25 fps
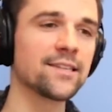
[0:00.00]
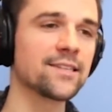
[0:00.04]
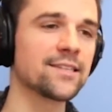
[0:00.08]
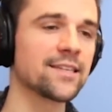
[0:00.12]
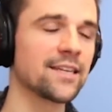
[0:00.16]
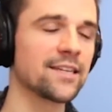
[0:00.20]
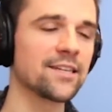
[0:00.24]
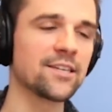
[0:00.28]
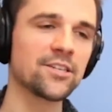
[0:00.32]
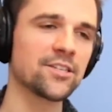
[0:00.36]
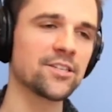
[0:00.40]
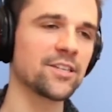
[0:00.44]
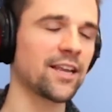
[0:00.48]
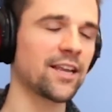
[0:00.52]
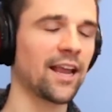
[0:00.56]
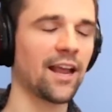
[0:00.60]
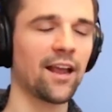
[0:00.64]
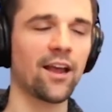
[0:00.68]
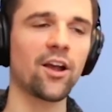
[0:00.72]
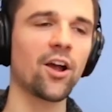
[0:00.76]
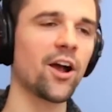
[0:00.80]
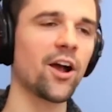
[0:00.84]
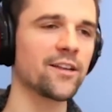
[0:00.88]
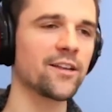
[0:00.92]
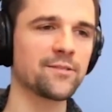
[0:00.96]
That it's like a
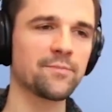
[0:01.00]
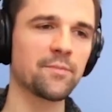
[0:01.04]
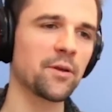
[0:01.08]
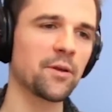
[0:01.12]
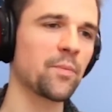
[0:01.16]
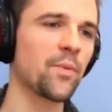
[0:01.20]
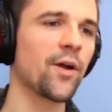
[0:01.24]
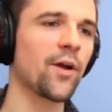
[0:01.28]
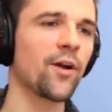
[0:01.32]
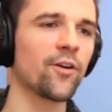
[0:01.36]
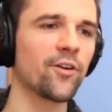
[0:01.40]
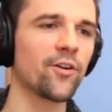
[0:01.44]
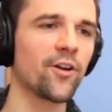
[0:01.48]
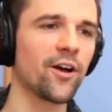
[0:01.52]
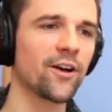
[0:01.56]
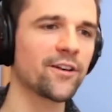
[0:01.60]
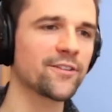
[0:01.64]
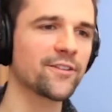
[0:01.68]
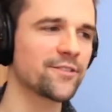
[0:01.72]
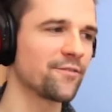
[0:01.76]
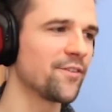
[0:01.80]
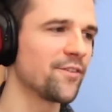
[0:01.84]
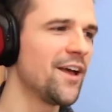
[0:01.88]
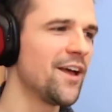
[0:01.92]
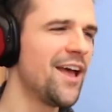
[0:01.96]
cosmic paradox of